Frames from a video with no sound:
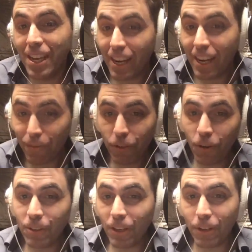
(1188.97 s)
And if you
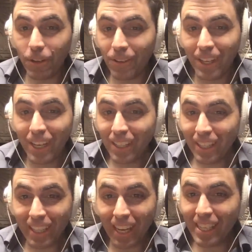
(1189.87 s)
don't know,
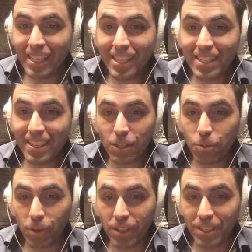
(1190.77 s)
like
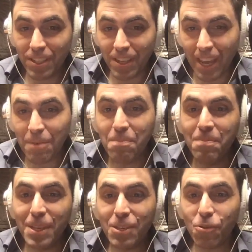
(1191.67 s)
IE6 was a
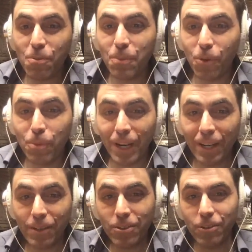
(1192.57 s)
miserable
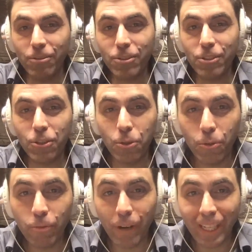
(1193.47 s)
browser to
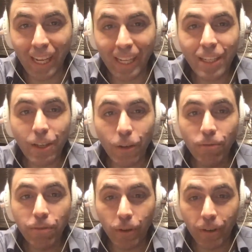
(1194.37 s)
write any code
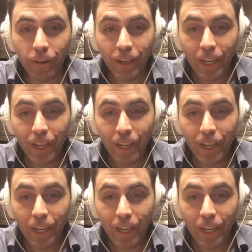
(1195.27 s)
for